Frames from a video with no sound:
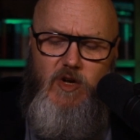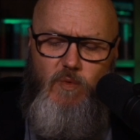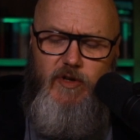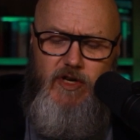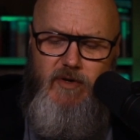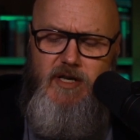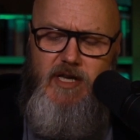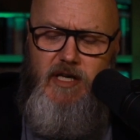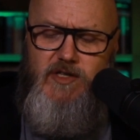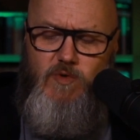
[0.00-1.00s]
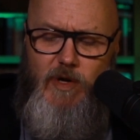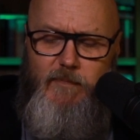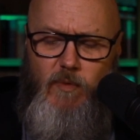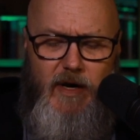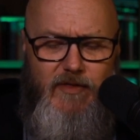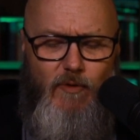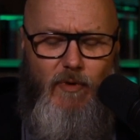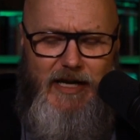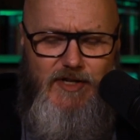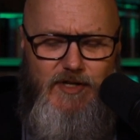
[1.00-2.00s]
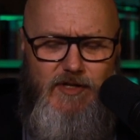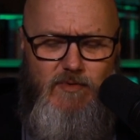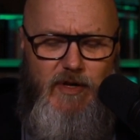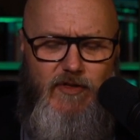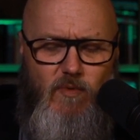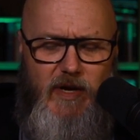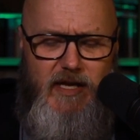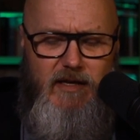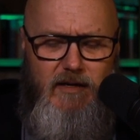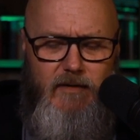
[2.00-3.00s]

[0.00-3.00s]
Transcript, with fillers: will you indeed sweep away the righteous with the wicked?